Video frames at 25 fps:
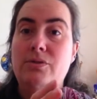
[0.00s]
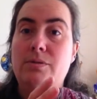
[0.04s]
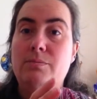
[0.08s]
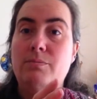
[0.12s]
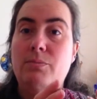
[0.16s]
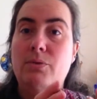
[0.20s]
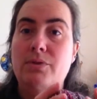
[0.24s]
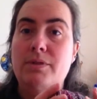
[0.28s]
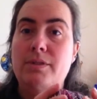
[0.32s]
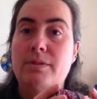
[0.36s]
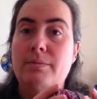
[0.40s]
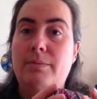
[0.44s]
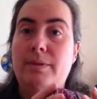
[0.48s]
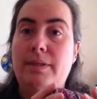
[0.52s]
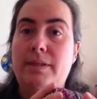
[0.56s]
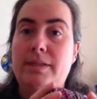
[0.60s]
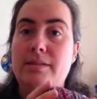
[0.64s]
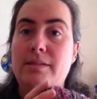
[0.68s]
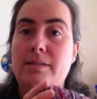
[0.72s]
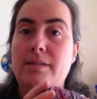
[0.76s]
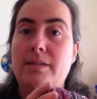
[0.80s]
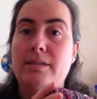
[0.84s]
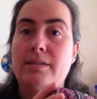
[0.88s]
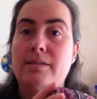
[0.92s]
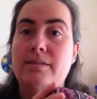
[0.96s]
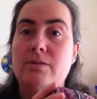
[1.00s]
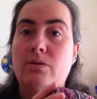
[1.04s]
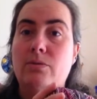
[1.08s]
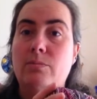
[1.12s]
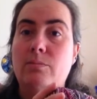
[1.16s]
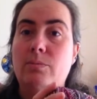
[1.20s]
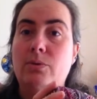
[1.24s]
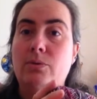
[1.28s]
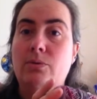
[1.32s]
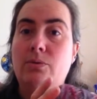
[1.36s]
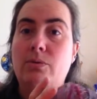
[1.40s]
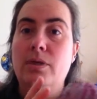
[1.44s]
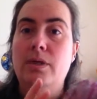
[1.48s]
possibly as an
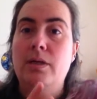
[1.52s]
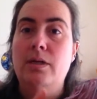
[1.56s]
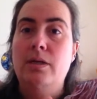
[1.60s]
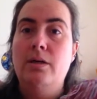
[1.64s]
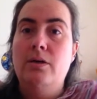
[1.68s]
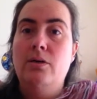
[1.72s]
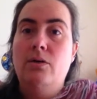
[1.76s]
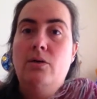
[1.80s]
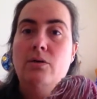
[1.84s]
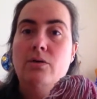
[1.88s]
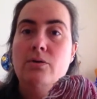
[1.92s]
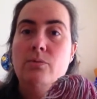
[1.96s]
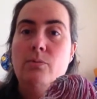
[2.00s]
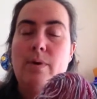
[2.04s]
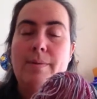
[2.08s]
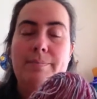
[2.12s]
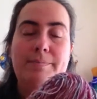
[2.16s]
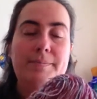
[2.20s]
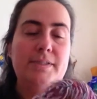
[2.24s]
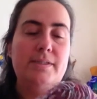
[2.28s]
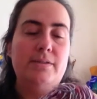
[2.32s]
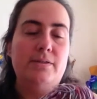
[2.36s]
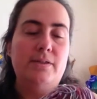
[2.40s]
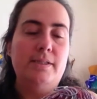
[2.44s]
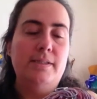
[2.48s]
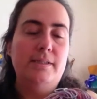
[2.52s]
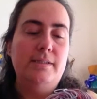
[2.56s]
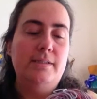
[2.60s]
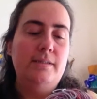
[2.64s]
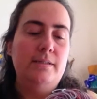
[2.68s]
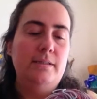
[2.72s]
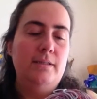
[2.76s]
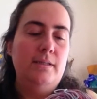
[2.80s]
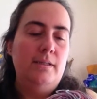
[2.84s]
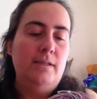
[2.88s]
example on the website.